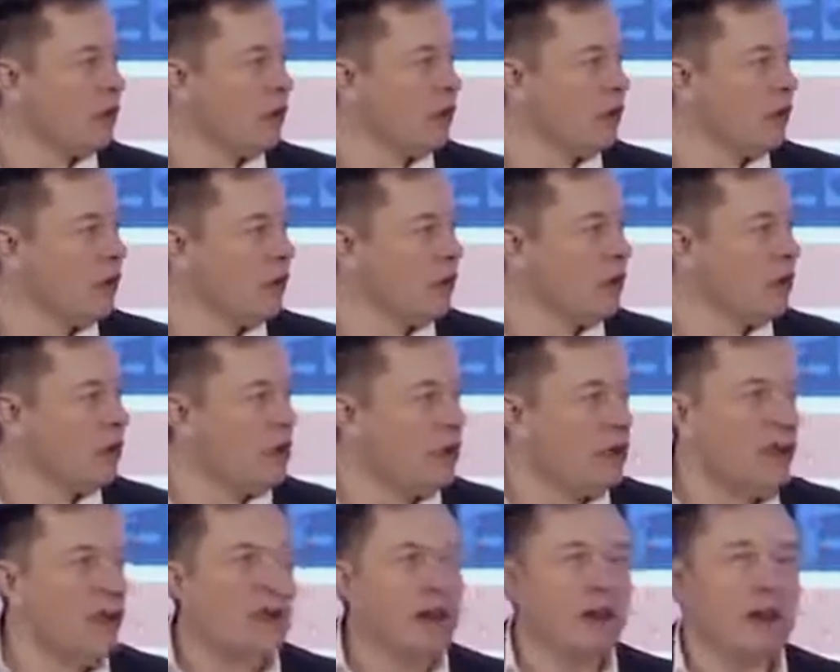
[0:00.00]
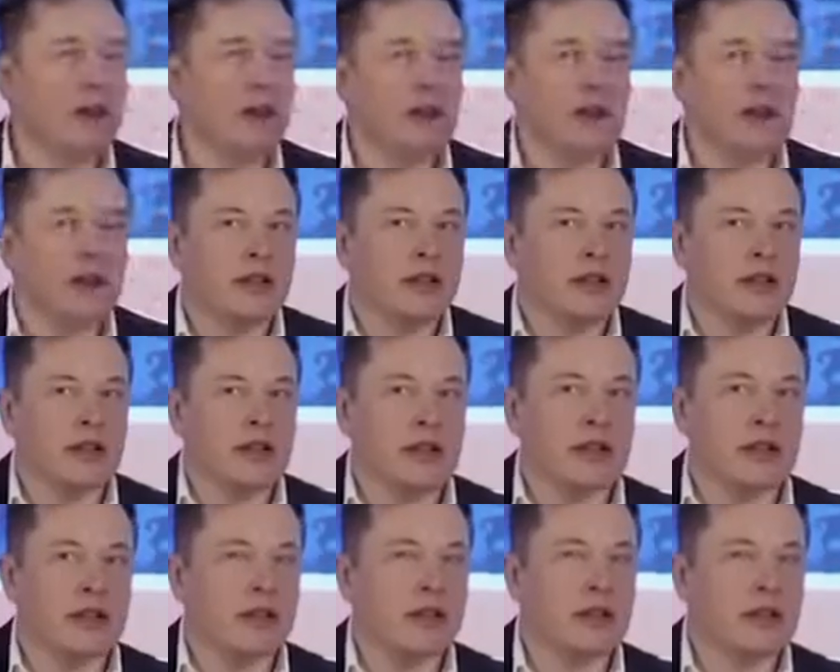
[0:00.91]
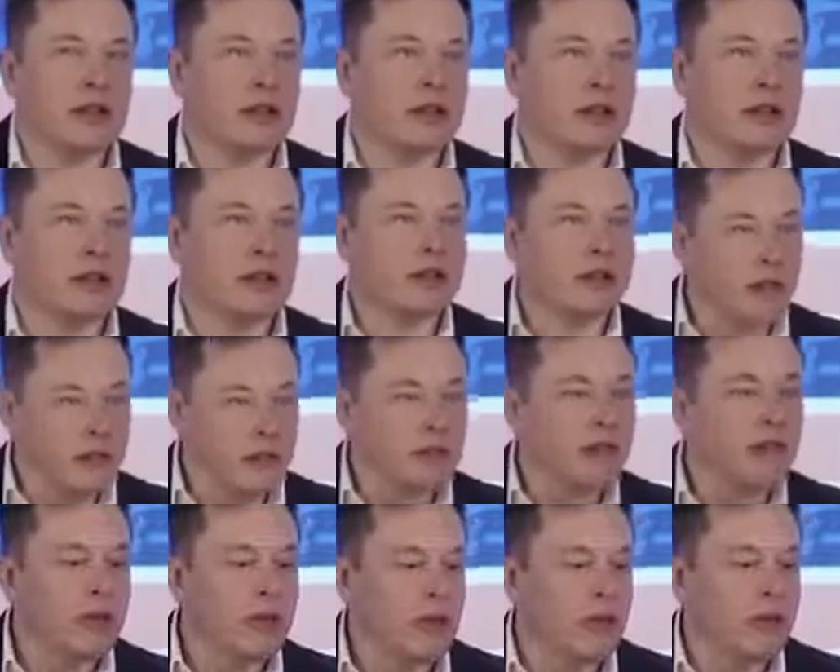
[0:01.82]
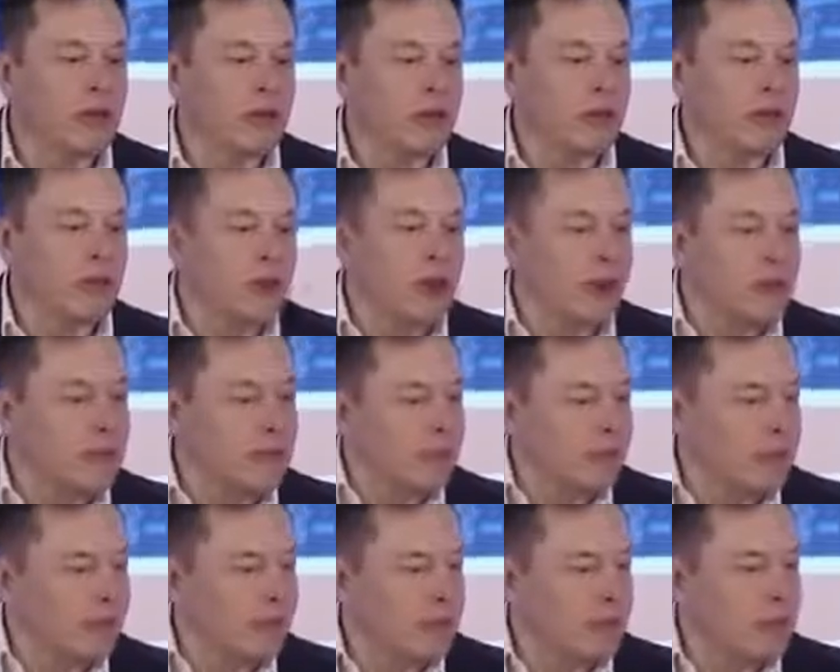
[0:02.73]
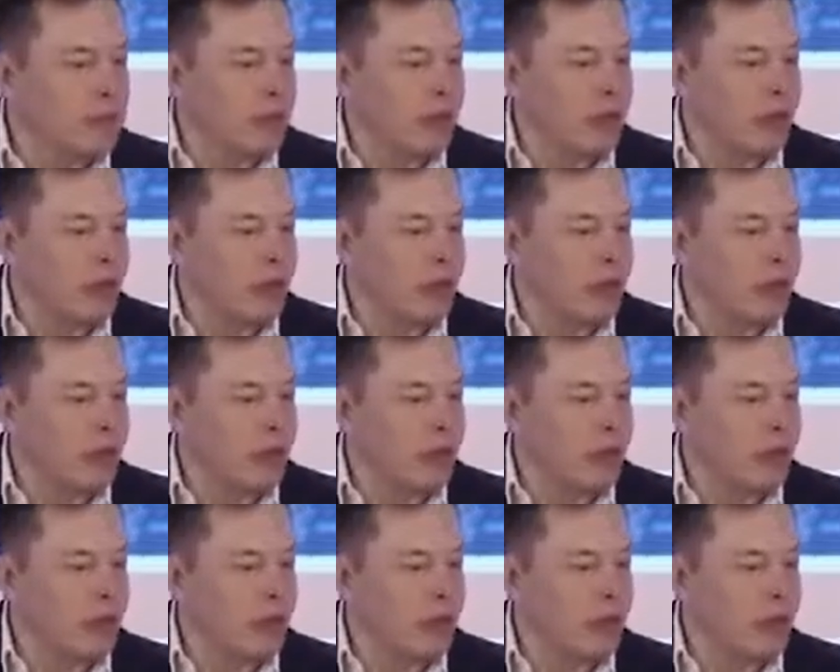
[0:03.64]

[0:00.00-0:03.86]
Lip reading: So what would that price point need to be? What would that range need to be?